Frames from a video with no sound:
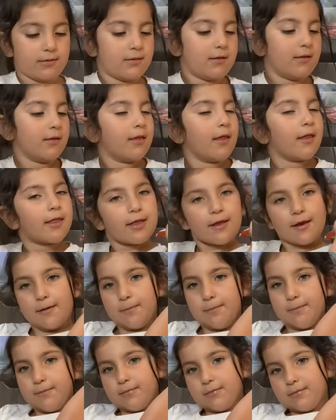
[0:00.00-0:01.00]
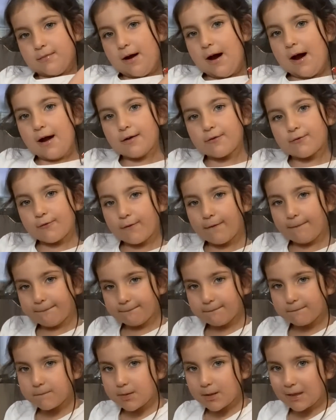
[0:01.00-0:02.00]
This is tomato
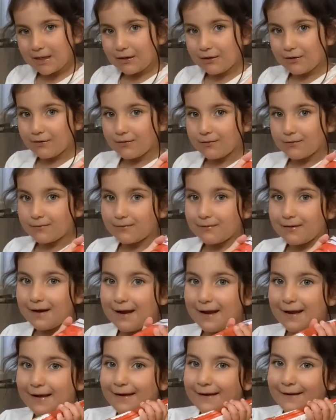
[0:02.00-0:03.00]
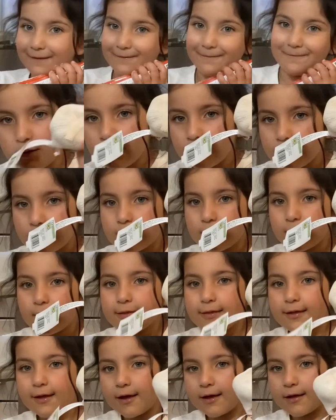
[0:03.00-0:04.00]
puree. This
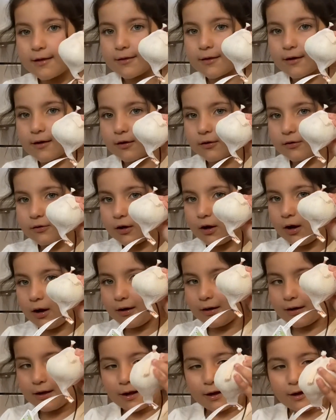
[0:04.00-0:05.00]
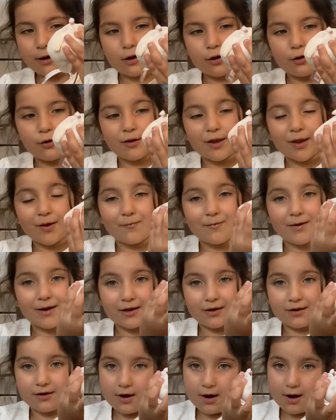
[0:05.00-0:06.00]
is garlic. Only
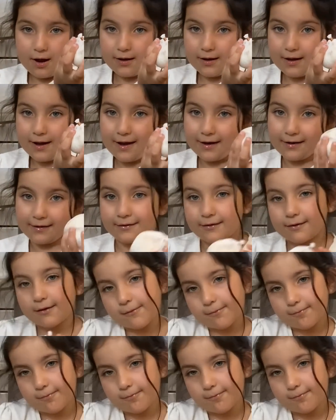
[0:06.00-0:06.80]
one garlic.